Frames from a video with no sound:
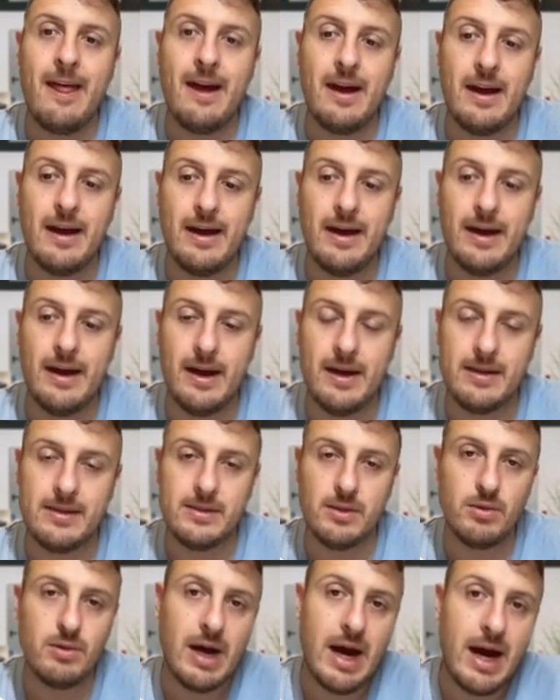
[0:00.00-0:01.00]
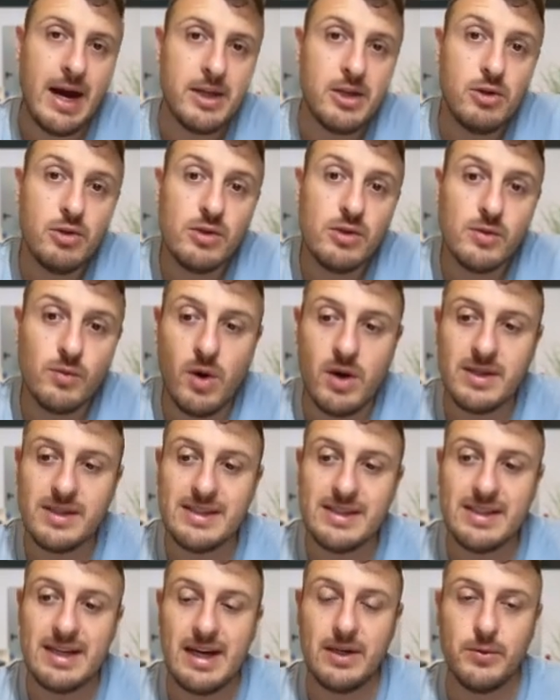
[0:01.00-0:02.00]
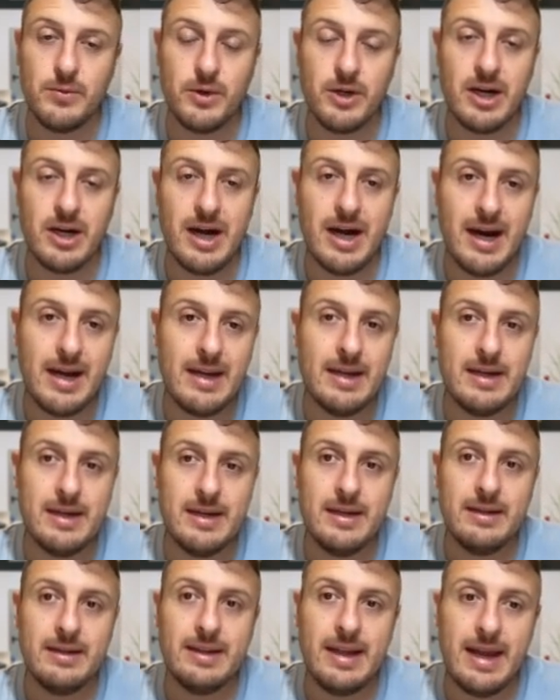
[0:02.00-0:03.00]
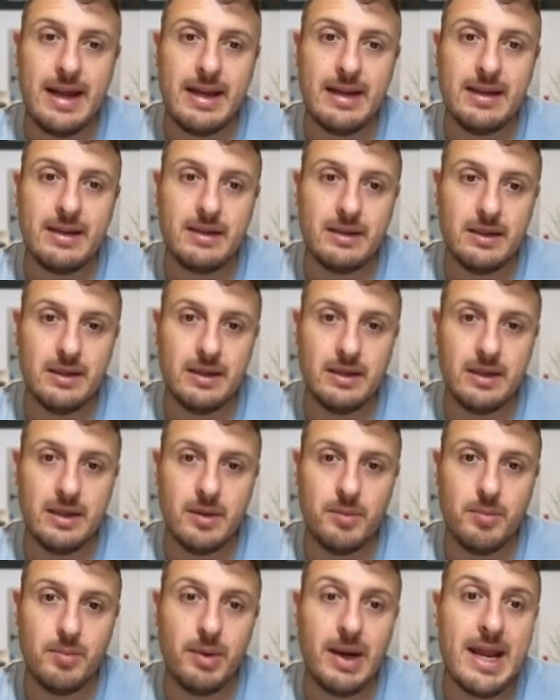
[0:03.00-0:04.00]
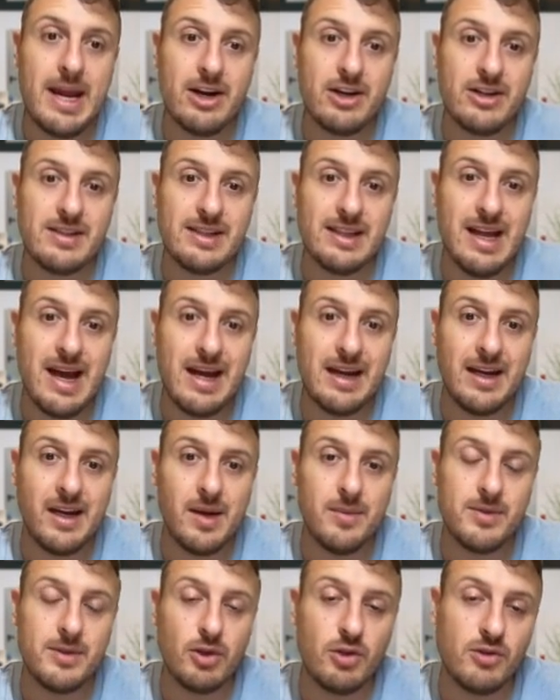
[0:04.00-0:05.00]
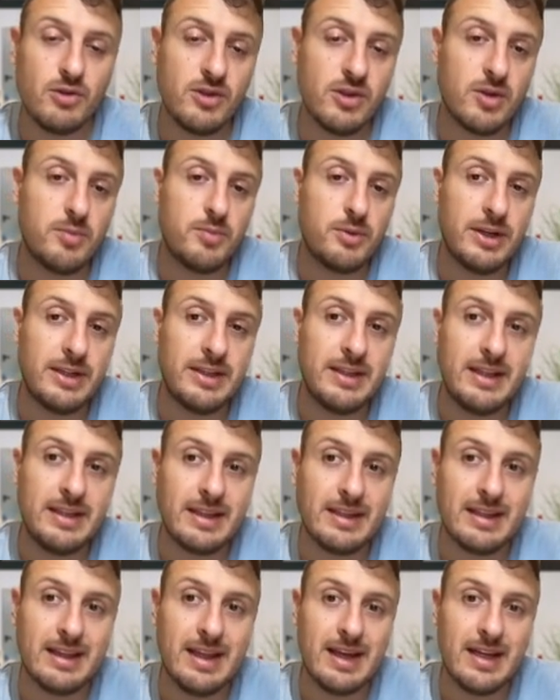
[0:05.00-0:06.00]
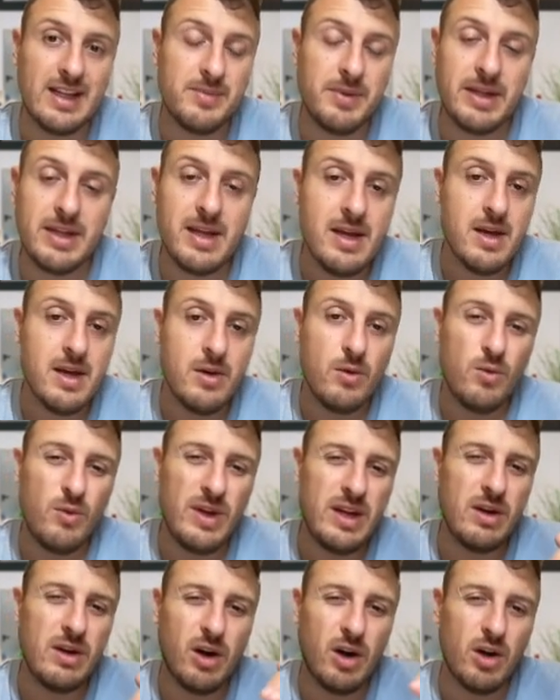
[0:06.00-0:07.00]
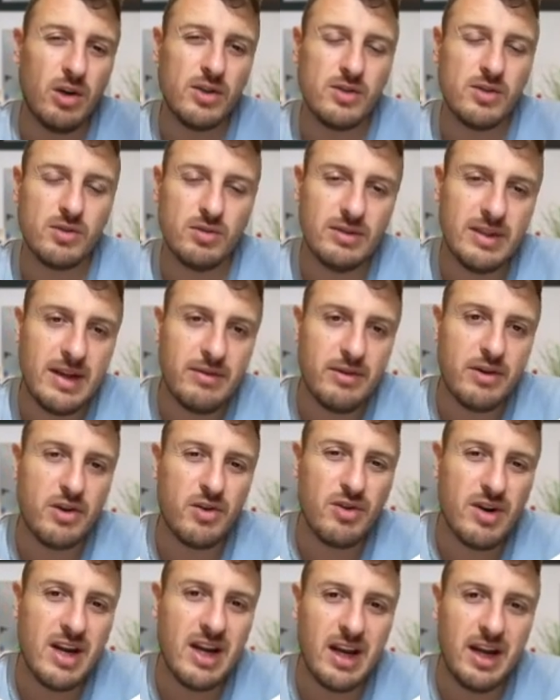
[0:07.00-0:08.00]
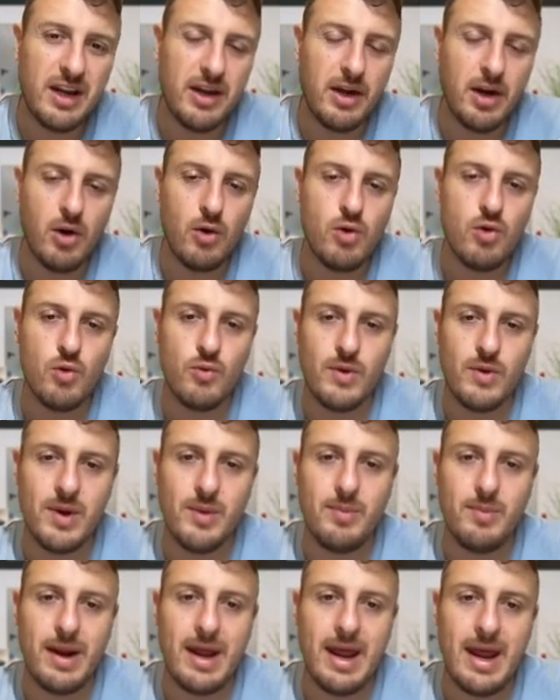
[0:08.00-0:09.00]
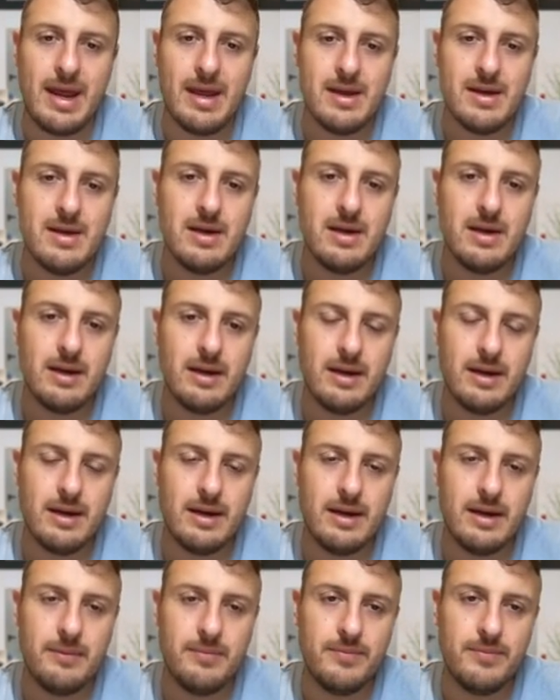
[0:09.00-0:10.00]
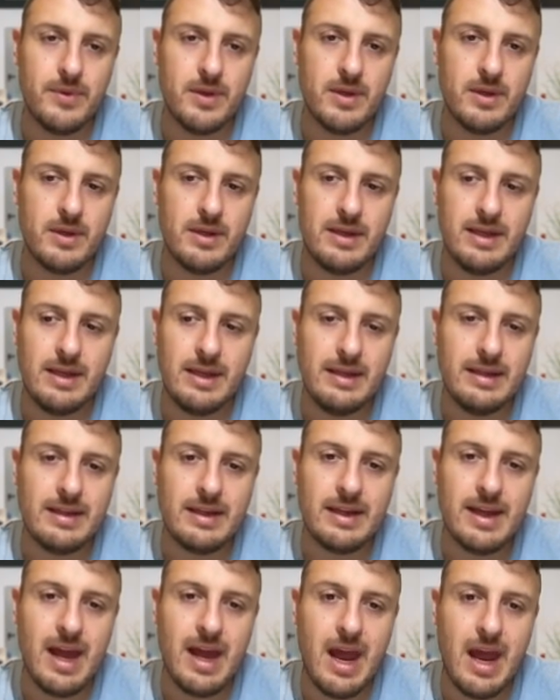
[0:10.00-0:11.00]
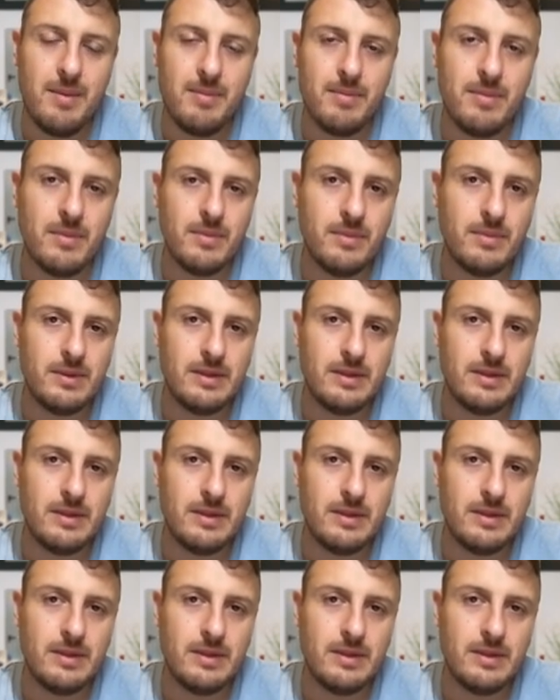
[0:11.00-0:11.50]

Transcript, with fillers: Uh, so I use one side where I take uh, players' lineups. Those are predicted lineups, but we also never really know who will play um, in the game.